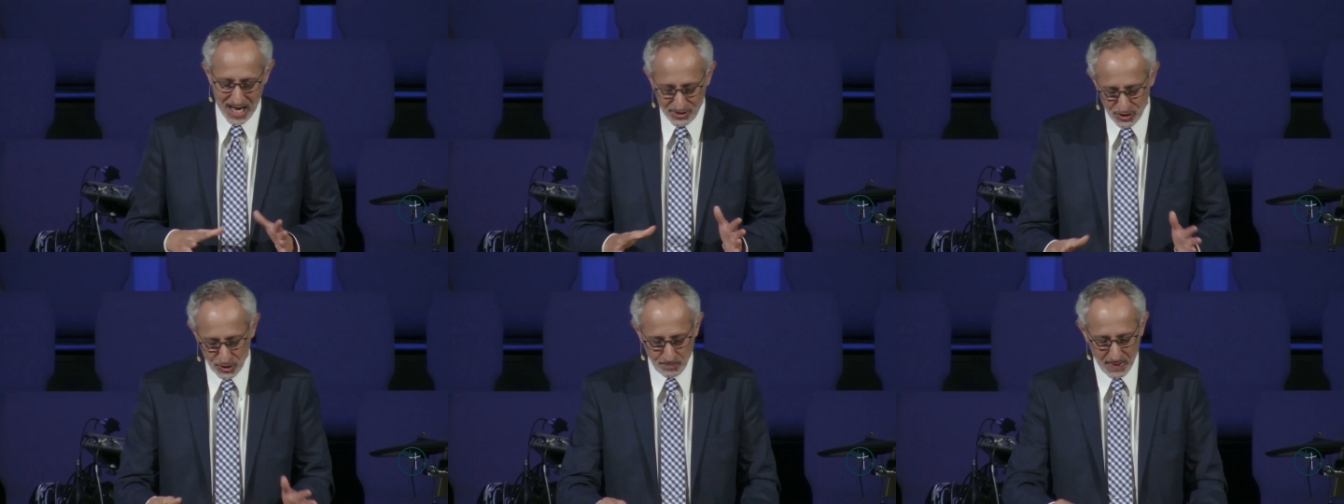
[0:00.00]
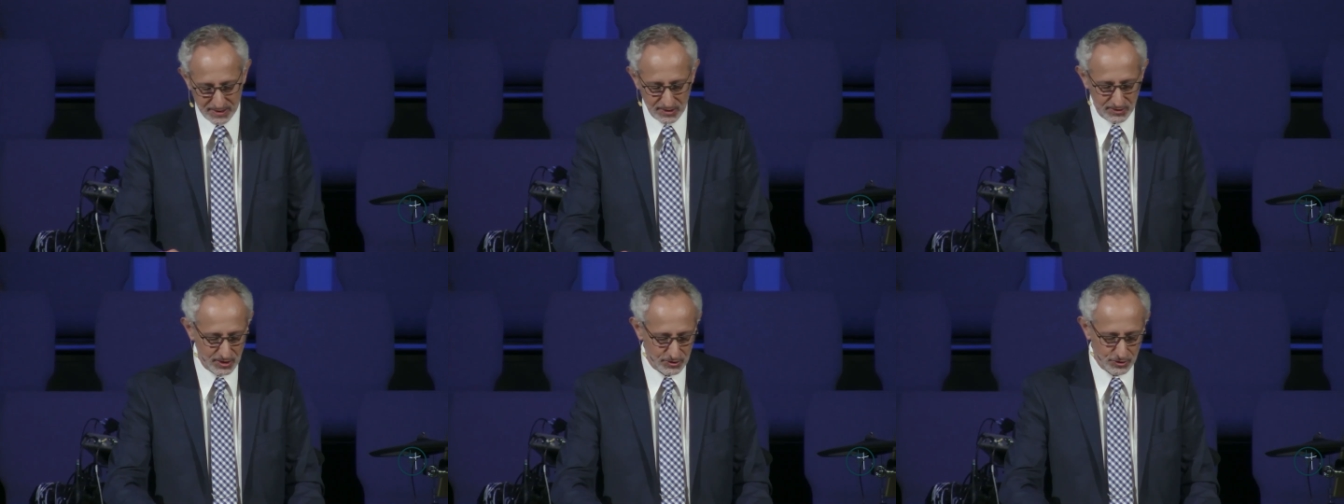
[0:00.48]
I
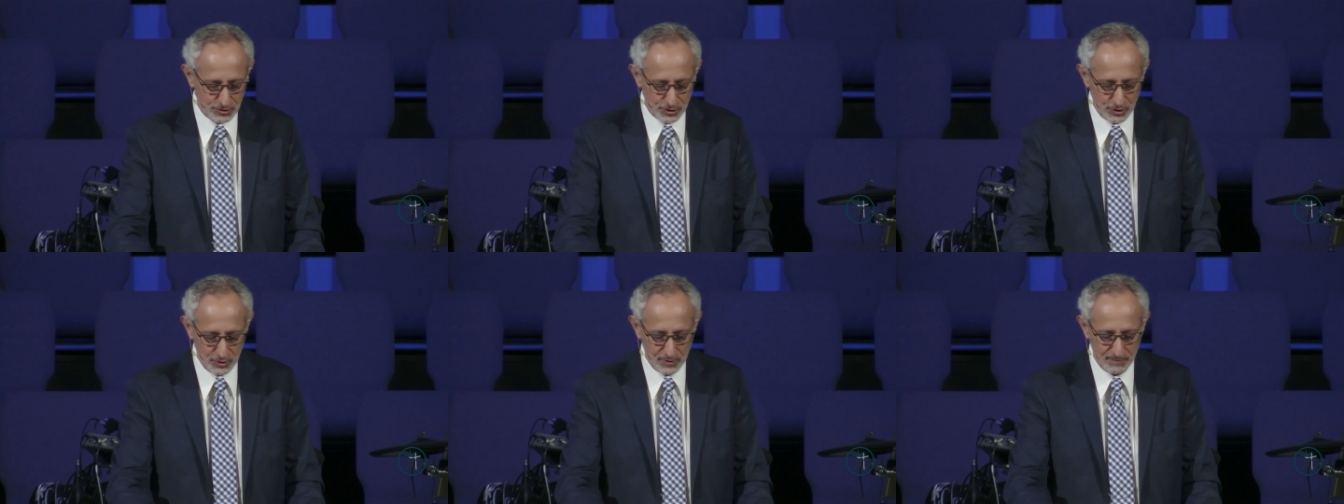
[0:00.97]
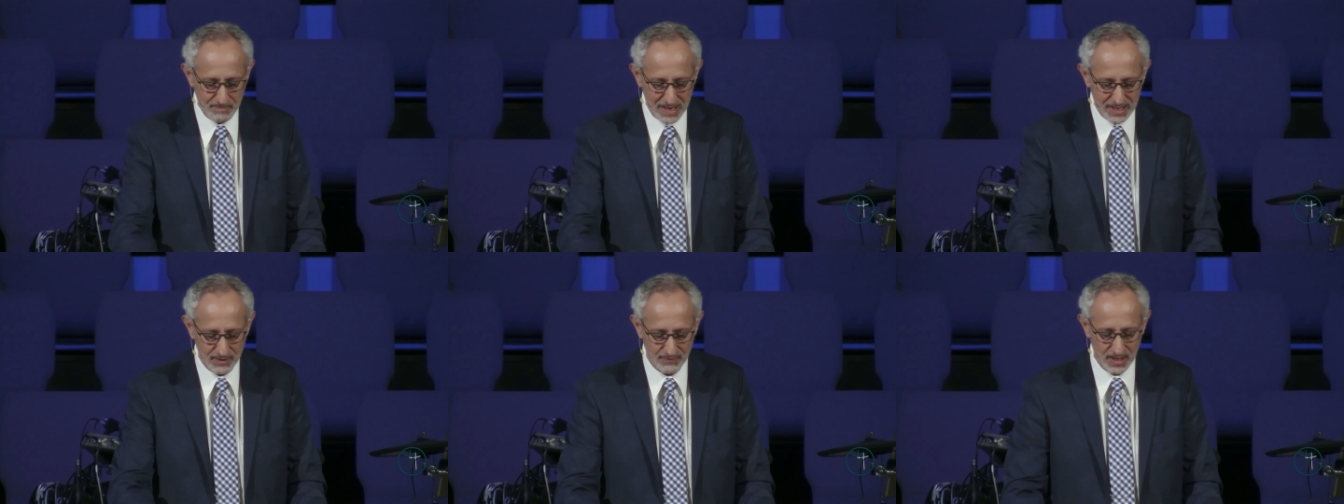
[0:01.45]
suspect that this is true of
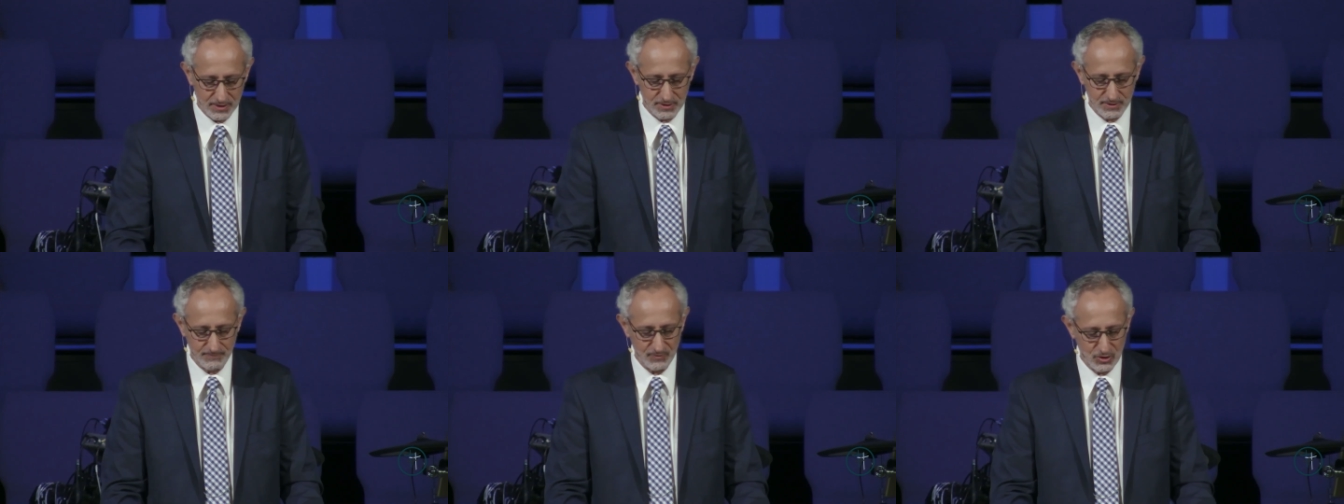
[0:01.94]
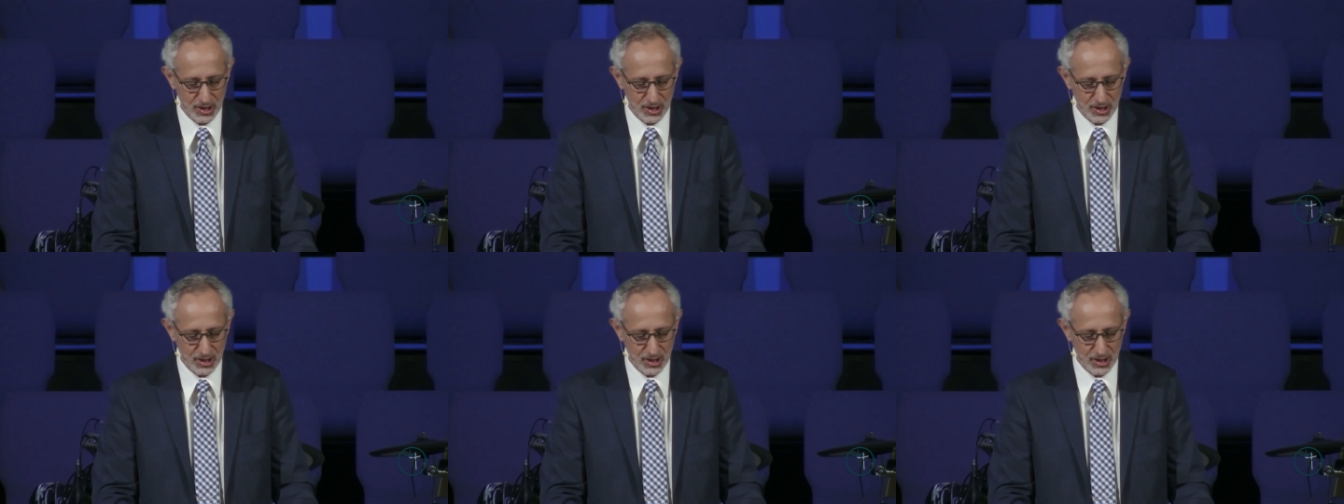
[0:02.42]
many of us.